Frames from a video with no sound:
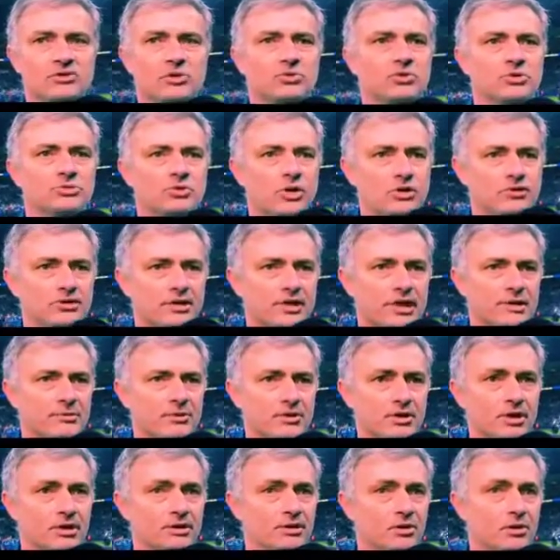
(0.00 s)
We controlled the game
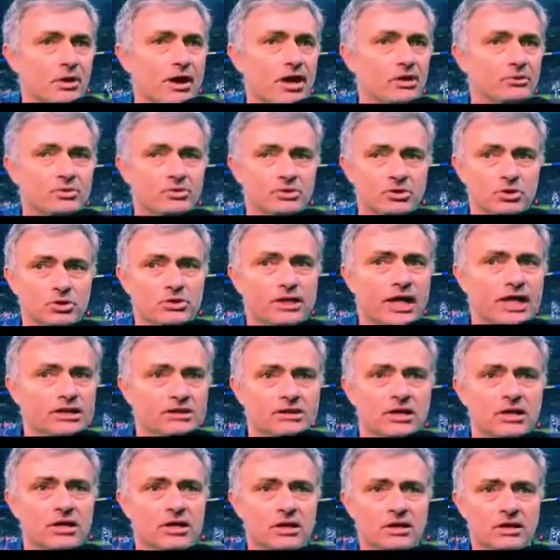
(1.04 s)
really well. We knew that
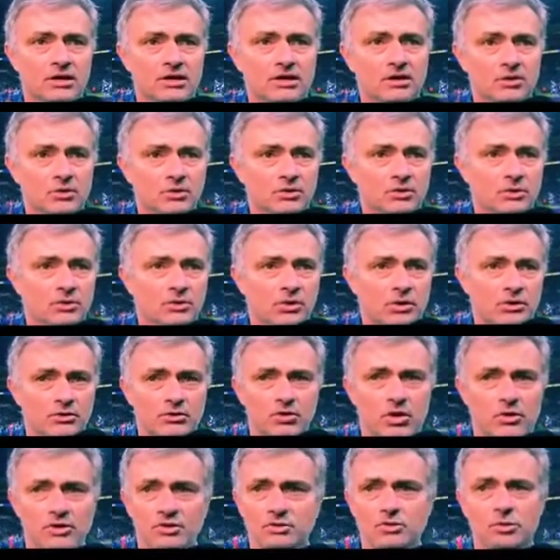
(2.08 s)
we were
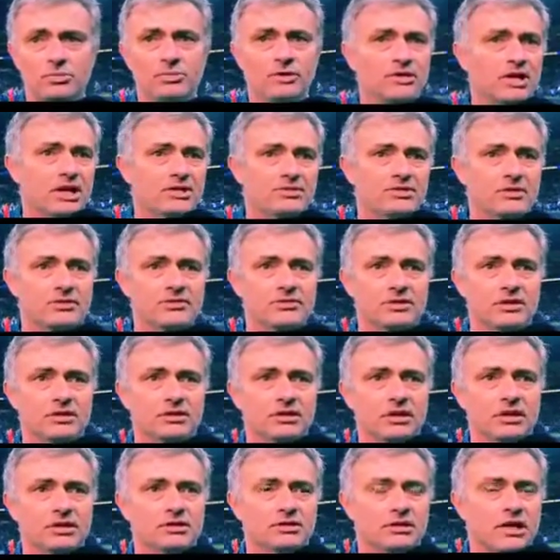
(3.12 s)
going to be dangerous
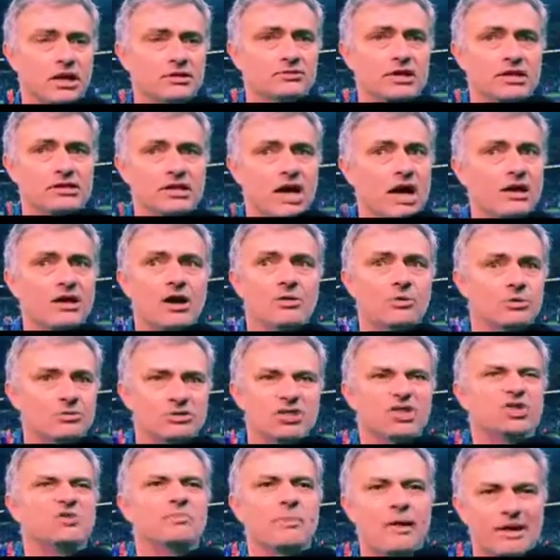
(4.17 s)
in counter-attack. I was
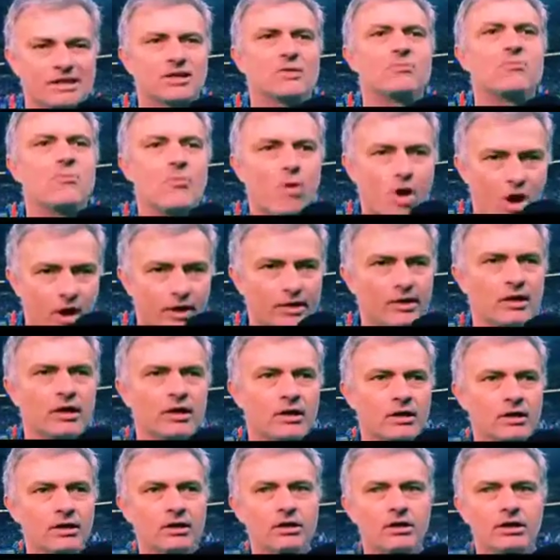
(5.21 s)
expecting more
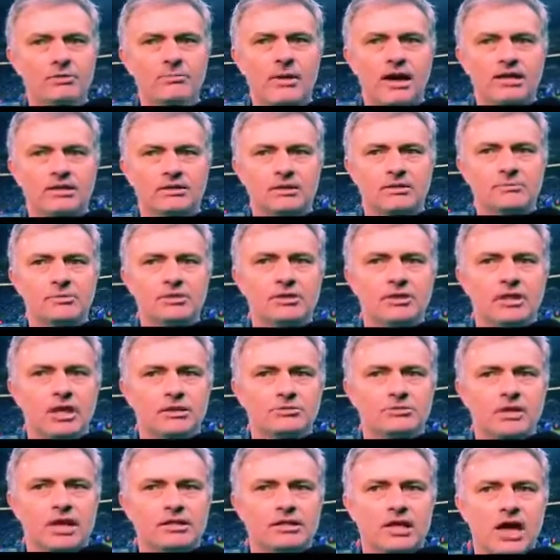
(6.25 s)
in my team in
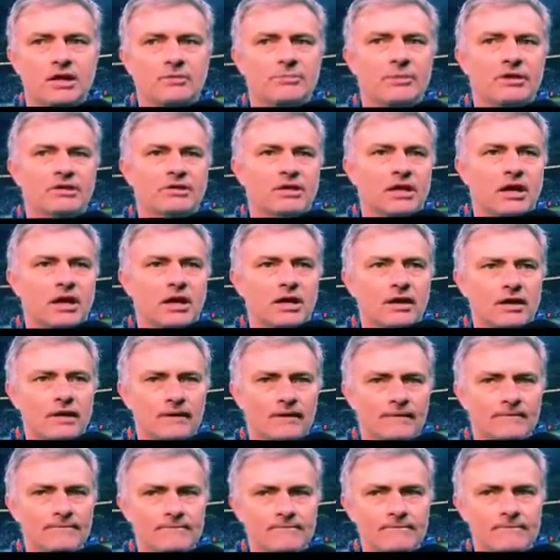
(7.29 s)
counter-attack, but
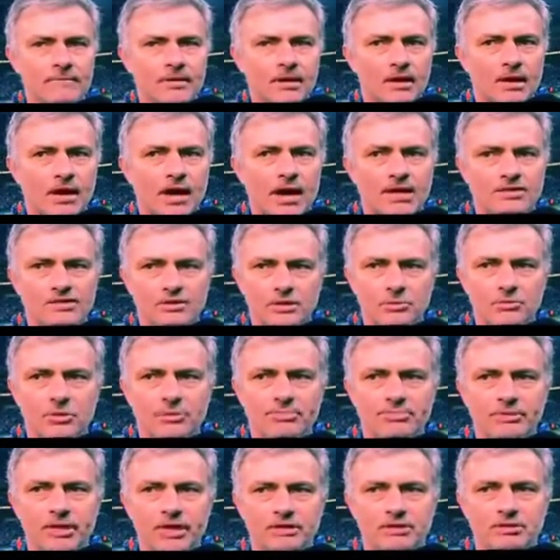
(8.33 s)
I think we
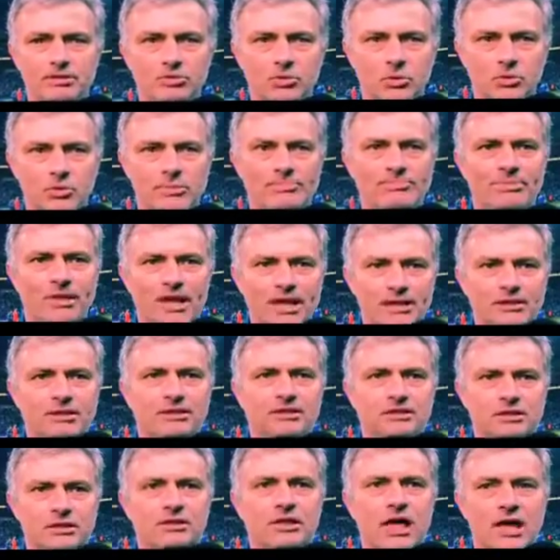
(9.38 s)
played
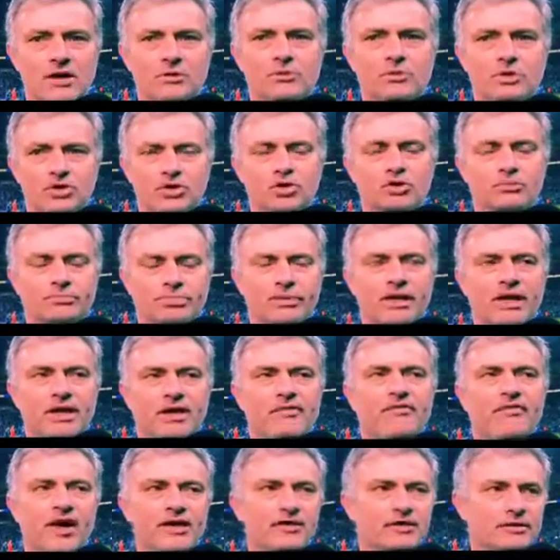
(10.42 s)
like we should play a
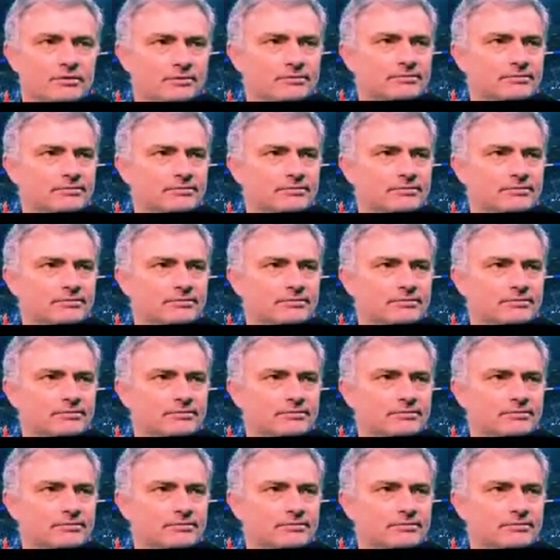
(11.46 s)
final.